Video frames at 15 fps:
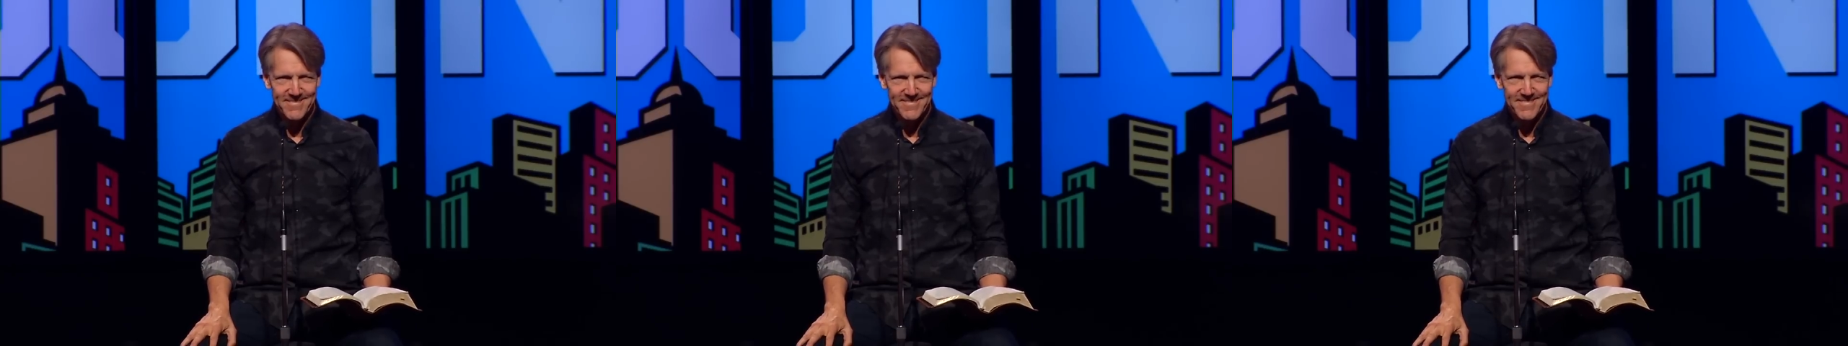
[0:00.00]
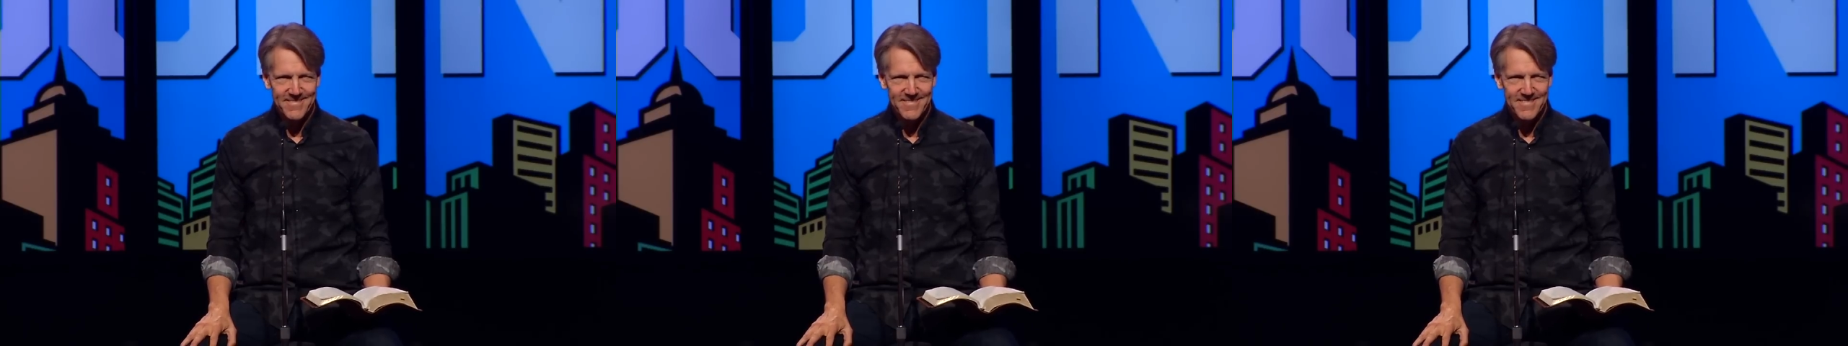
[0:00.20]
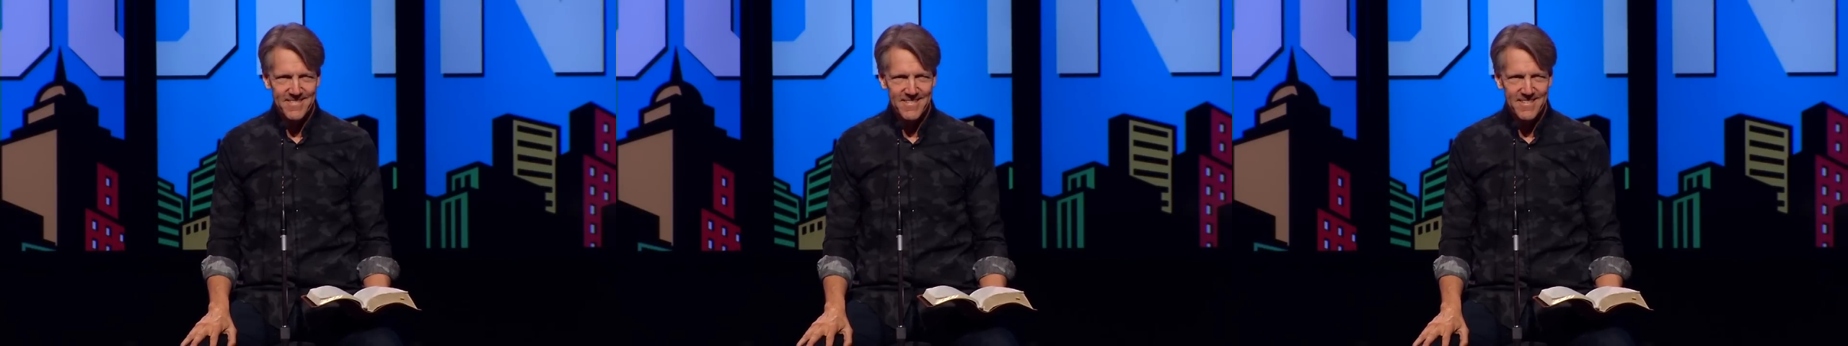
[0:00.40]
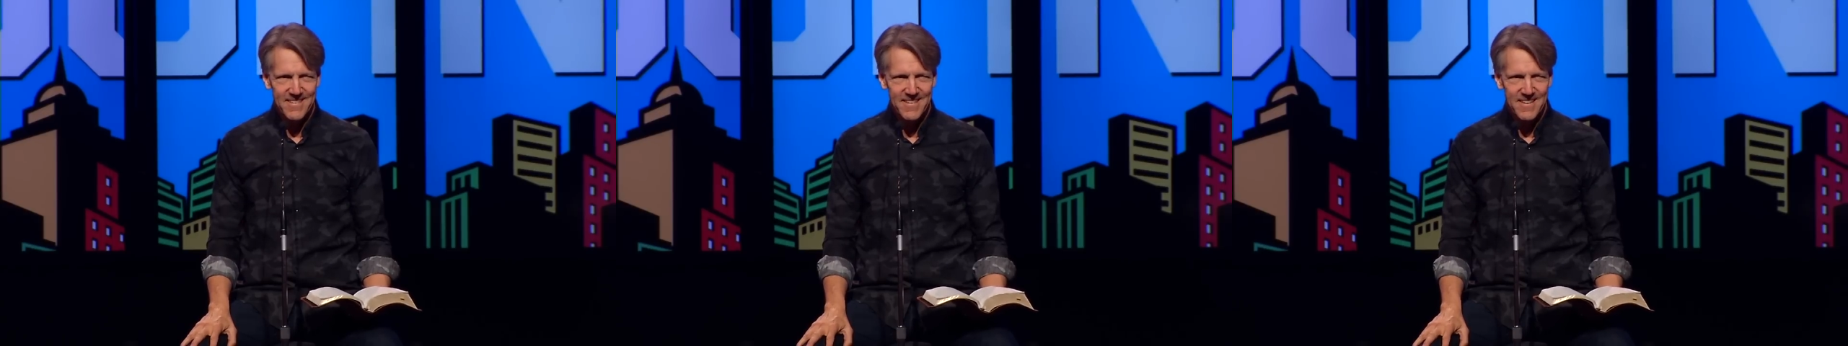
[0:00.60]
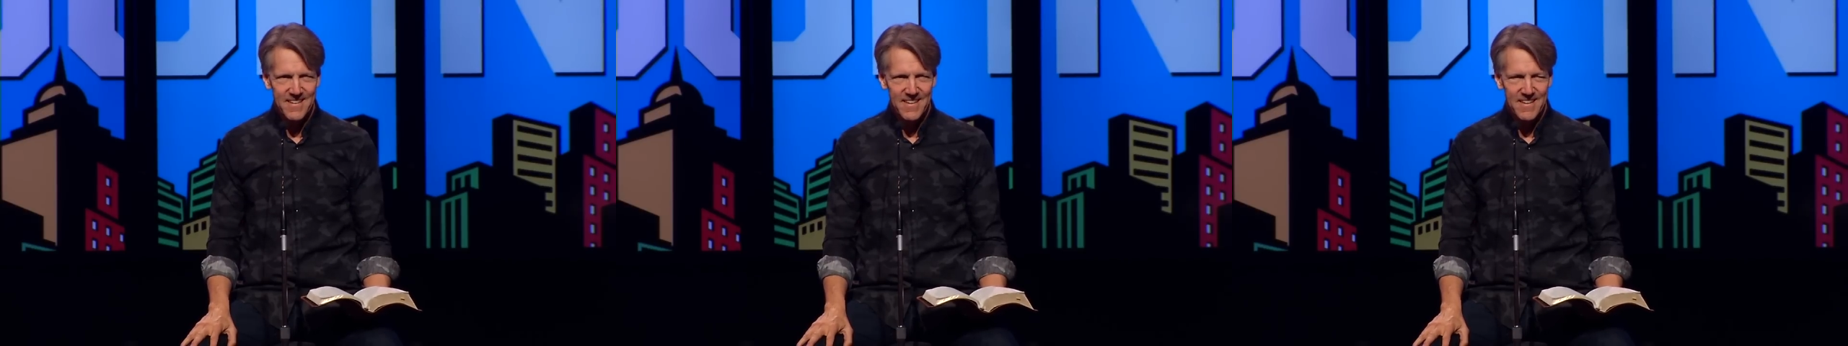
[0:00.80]

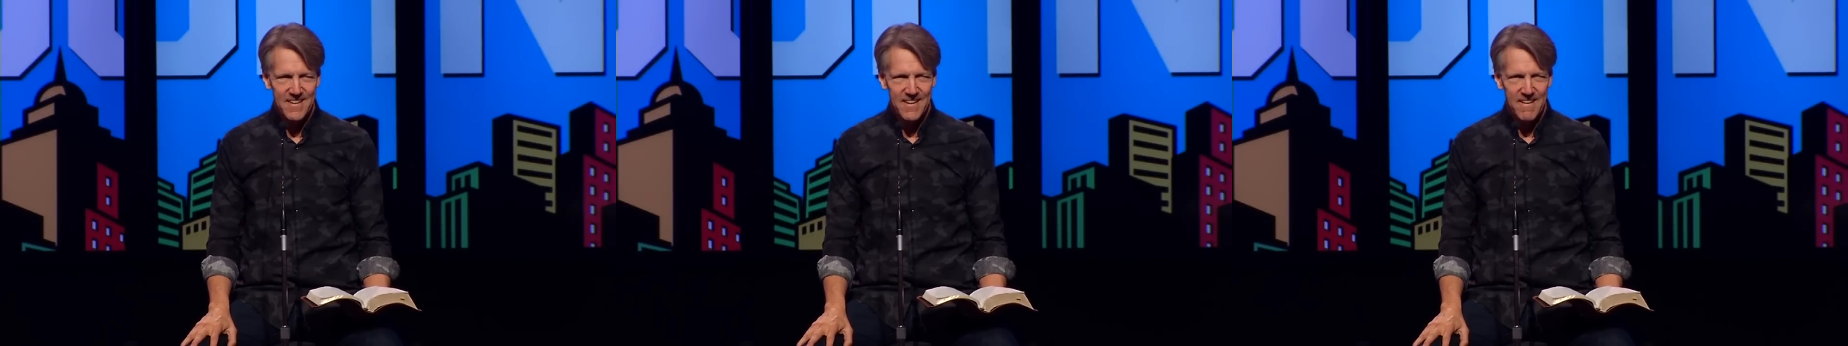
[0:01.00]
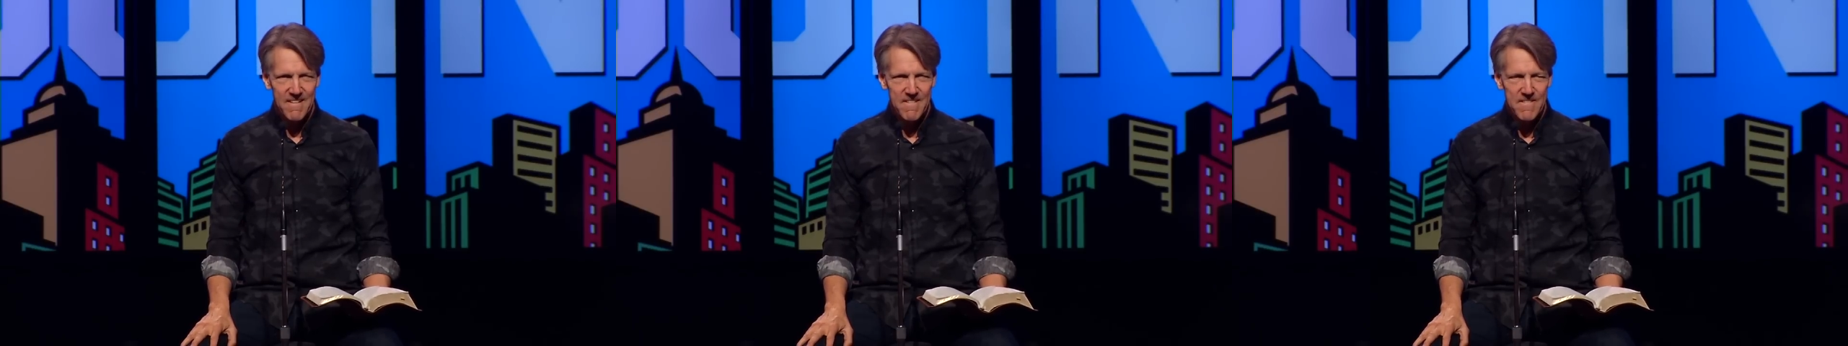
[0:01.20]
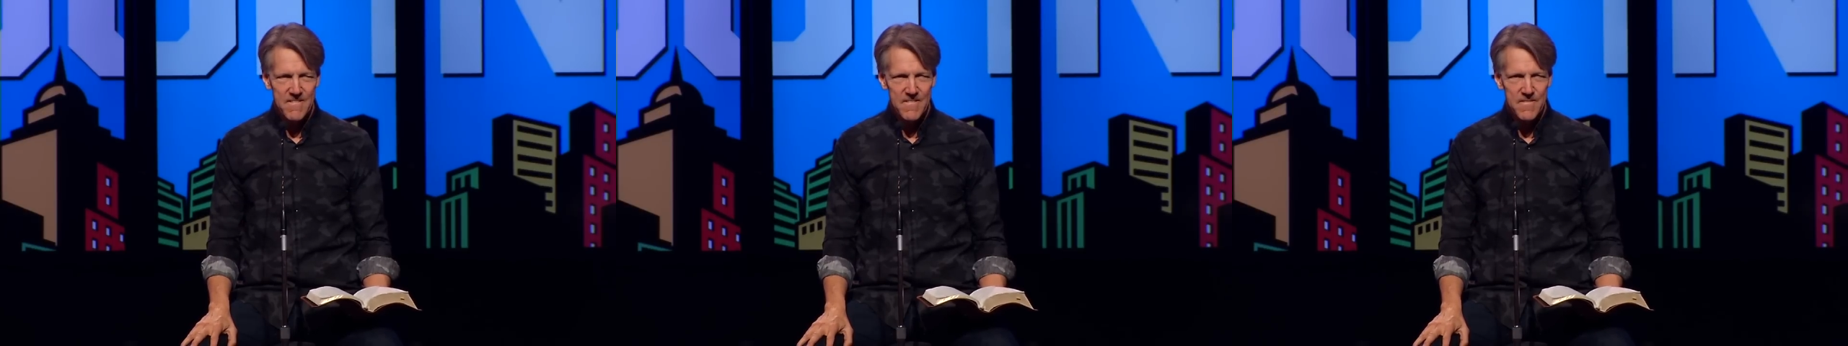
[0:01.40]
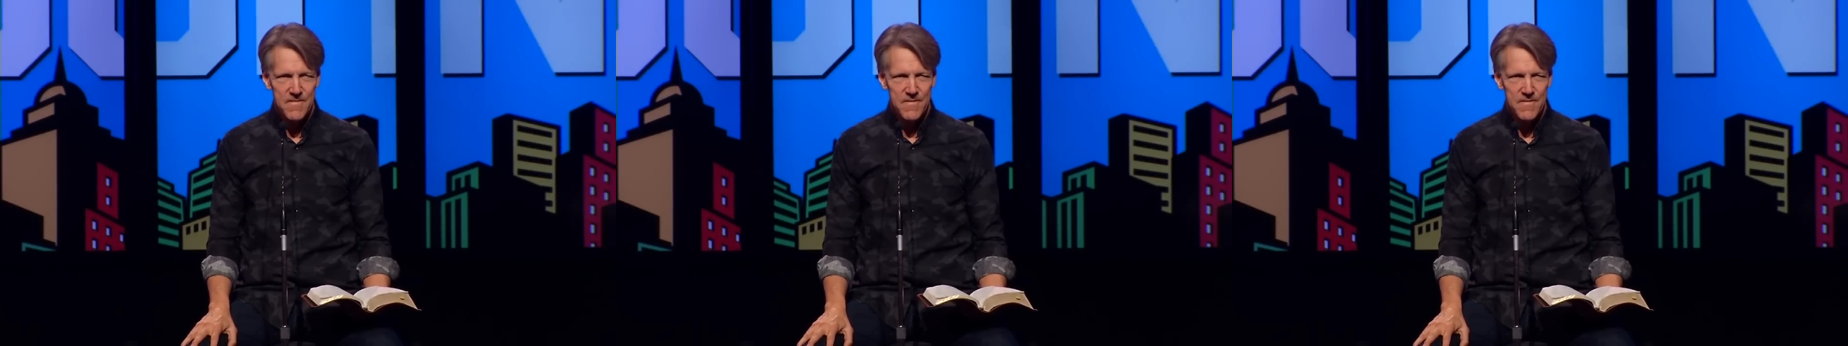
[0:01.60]
(silence)